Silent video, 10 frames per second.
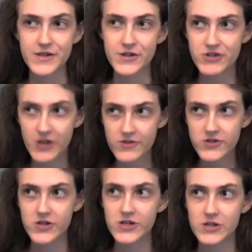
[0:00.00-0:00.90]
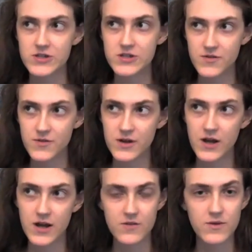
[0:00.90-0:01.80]
a shelter in a different
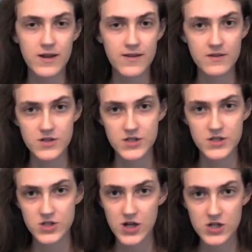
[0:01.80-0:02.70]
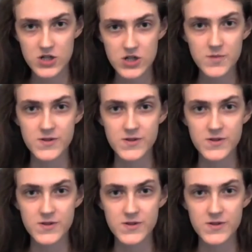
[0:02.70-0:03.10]
kind of way than just structure,